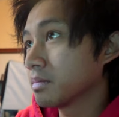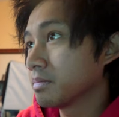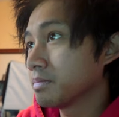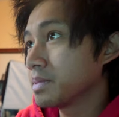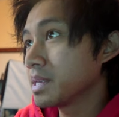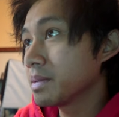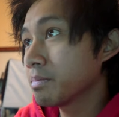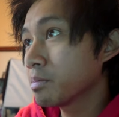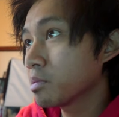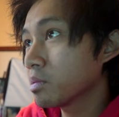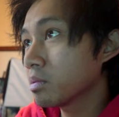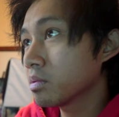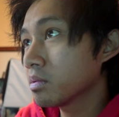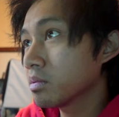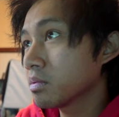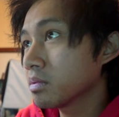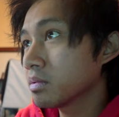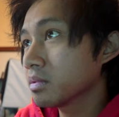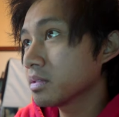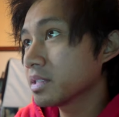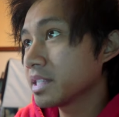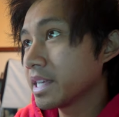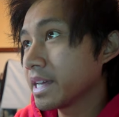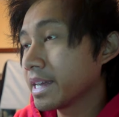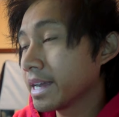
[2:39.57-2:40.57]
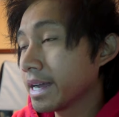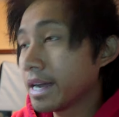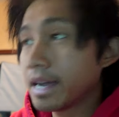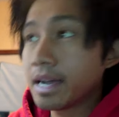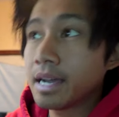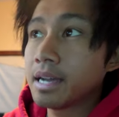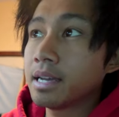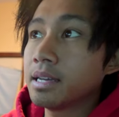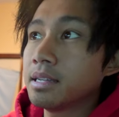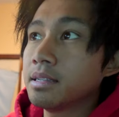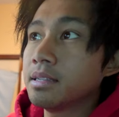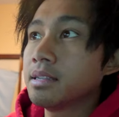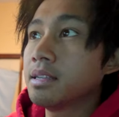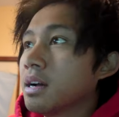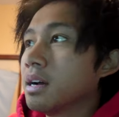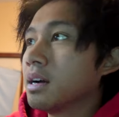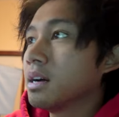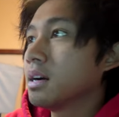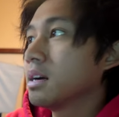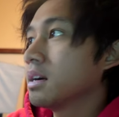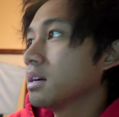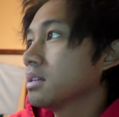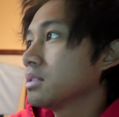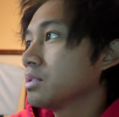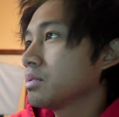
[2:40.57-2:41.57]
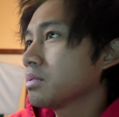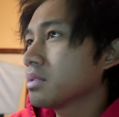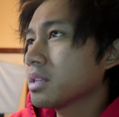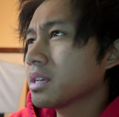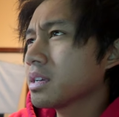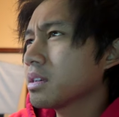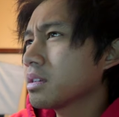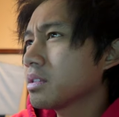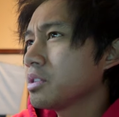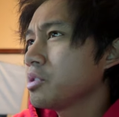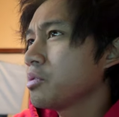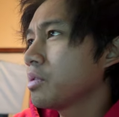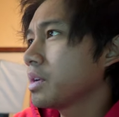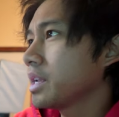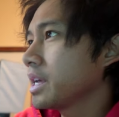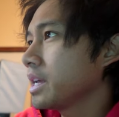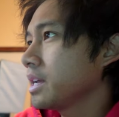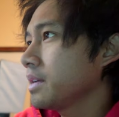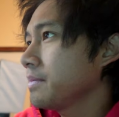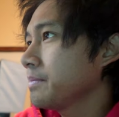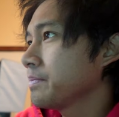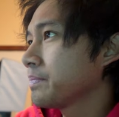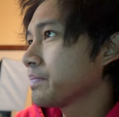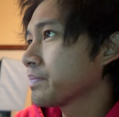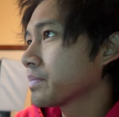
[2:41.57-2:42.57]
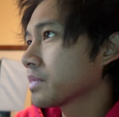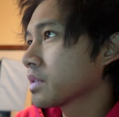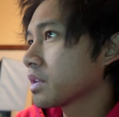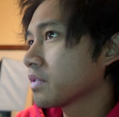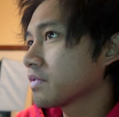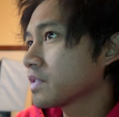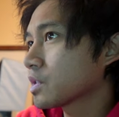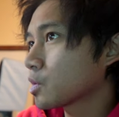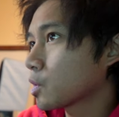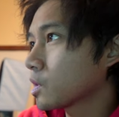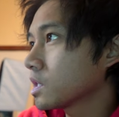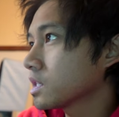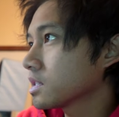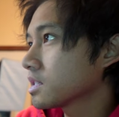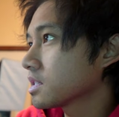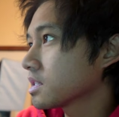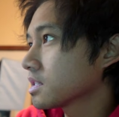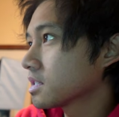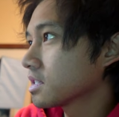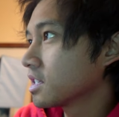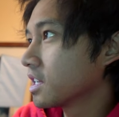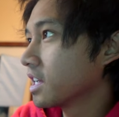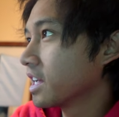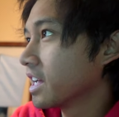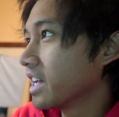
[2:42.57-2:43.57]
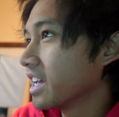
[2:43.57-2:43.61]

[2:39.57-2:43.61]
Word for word: people, saying hi, and uh, doing like a Q&A of sorts